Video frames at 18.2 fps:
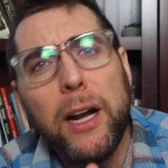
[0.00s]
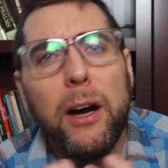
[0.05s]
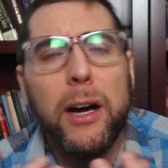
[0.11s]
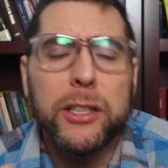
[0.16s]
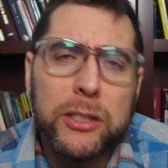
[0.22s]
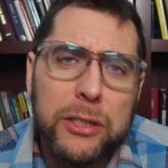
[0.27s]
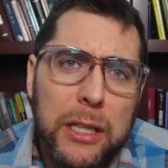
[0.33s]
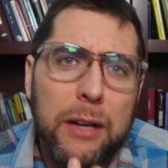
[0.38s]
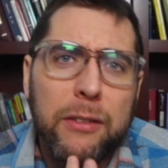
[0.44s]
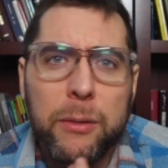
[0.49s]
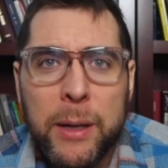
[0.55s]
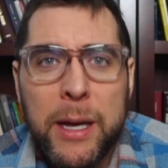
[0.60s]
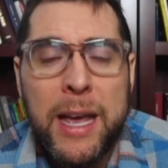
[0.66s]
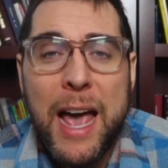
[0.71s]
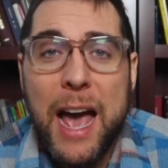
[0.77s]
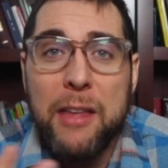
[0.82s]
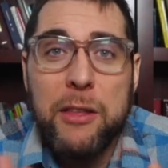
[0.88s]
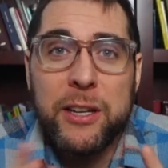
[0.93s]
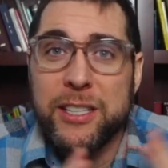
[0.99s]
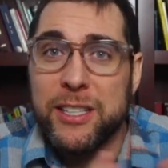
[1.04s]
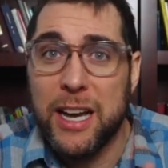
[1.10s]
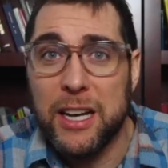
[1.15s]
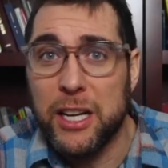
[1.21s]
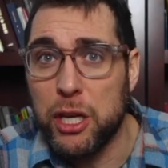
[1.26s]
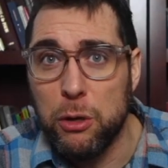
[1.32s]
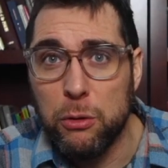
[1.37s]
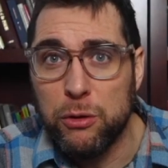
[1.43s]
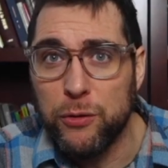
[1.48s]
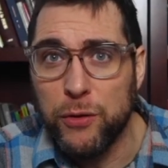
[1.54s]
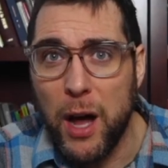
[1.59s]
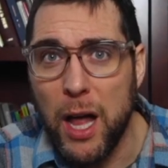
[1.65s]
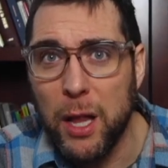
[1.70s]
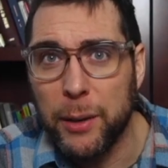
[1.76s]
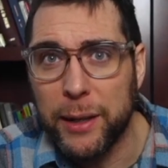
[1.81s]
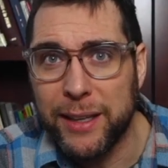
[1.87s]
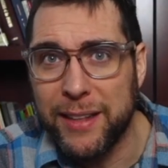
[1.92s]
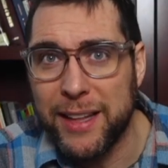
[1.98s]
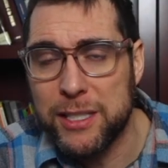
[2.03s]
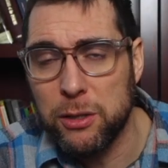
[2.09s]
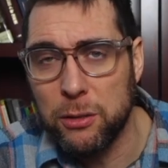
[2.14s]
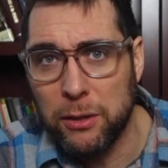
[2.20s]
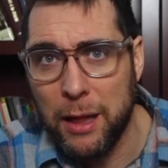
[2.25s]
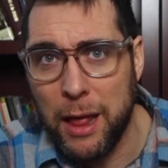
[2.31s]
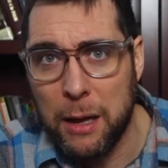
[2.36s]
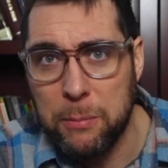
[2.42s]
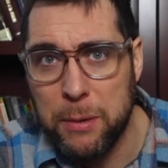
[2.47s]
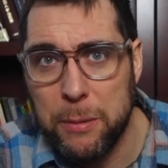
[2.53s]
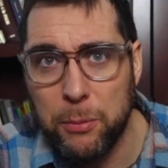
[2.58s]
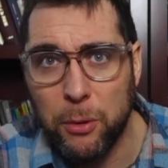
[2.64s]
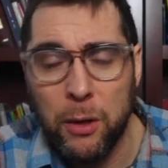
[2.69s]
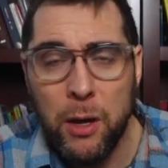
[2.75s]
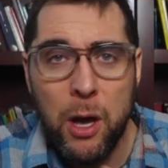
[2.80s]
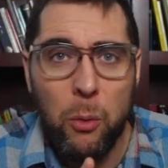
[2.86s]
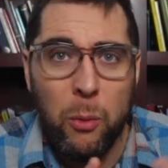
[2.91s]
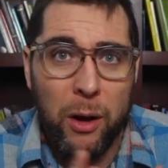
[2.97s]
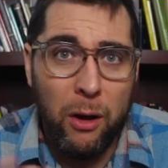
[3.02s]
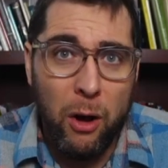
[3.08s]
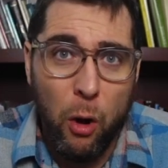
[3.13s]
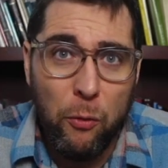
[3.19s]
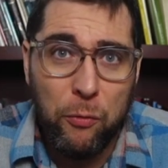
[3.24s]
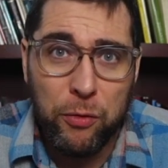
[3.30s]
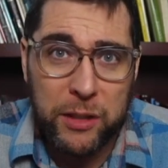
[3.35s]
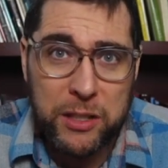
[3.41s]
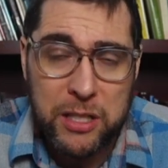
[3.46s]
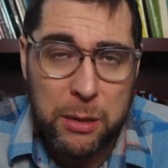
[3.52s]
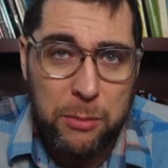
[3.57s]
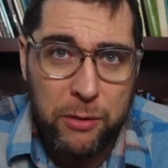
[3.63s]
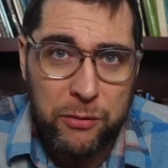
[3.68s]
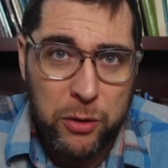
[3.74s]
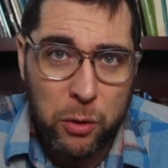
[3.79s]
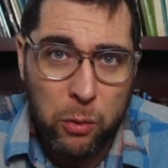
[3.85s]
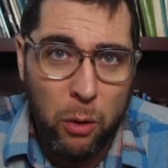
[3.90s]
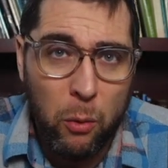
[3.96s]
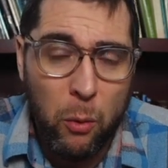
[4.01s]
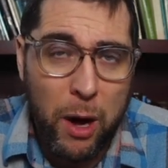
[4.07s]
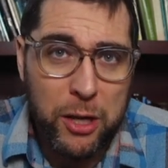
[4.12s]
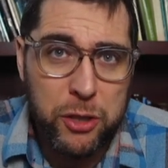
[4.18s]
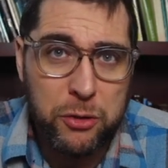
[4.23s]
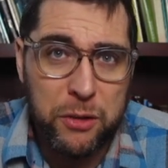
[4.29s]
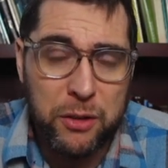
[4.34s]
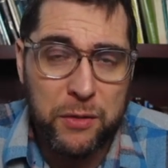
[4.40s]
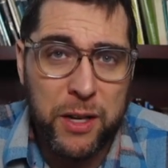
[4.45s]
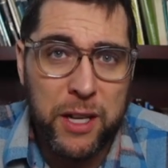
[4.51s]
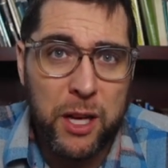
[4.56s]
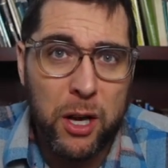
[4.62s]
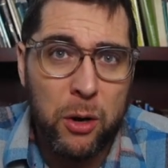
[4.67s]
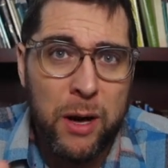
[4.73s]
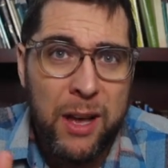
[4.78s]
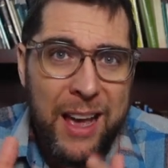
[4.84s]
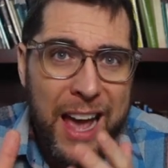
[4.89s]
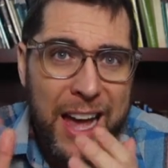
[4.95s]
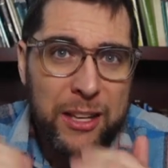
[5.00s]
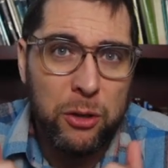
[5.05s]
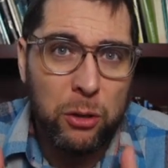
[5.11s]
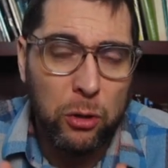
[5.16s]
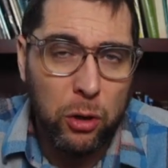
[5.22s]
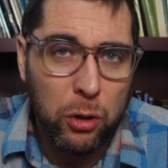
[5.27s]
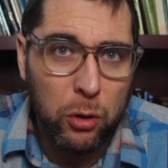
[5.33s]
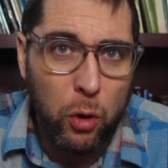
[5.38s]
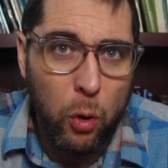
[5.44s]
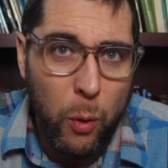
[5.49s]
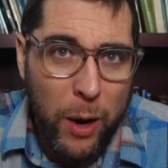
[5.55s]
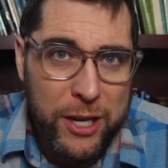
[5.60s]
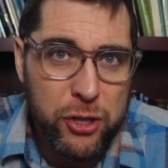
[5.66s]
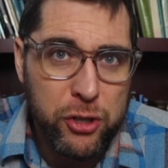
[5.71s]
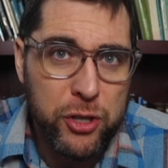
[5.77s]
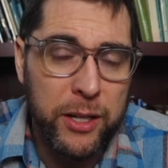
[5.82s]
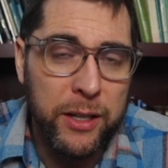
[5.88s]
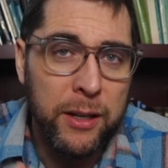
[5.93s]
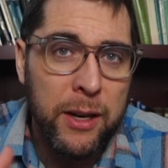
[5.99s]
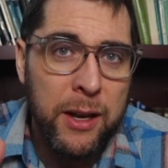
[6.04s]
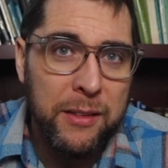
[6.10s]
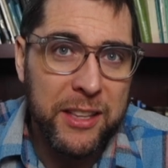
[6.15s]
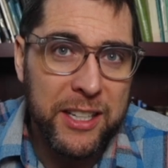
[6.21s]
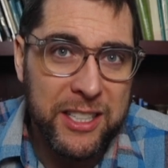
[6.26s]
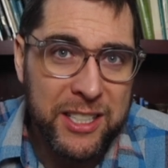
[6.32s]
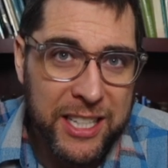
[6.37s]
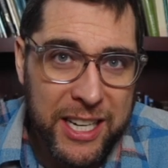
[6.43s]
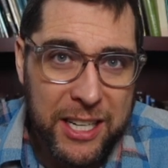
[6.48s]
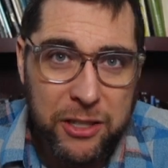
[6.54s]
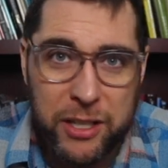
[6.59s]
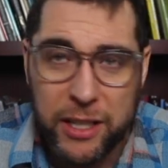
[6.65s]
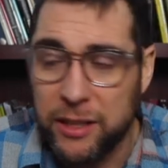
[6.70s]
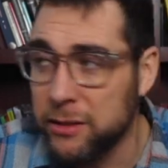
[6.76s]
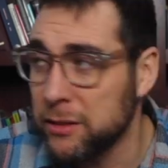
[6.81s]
I just love him. And he's got a huge following, and that's a lot of people. Well, hopefully, some of you will watch this video and you'll question the teaching.